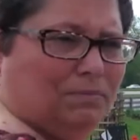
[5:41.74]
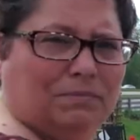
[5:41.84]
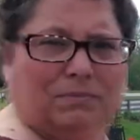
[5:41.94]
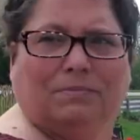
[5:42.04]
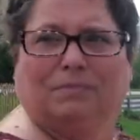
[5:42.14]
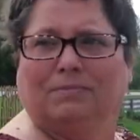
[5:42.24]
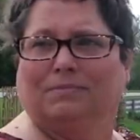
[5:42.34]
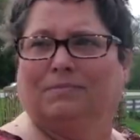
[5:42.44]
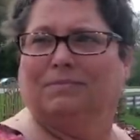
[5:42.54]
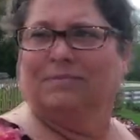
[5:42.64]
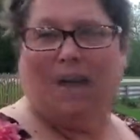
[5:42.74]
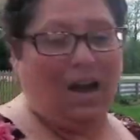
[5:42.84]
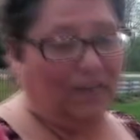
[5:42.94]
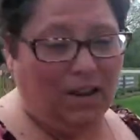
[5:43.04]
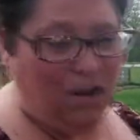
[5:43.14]
offense, but you kill them all.
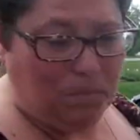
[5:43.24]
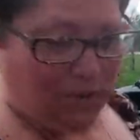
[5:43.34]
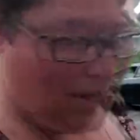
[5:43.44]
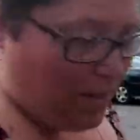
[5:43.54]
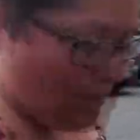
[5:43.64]
I know, but I love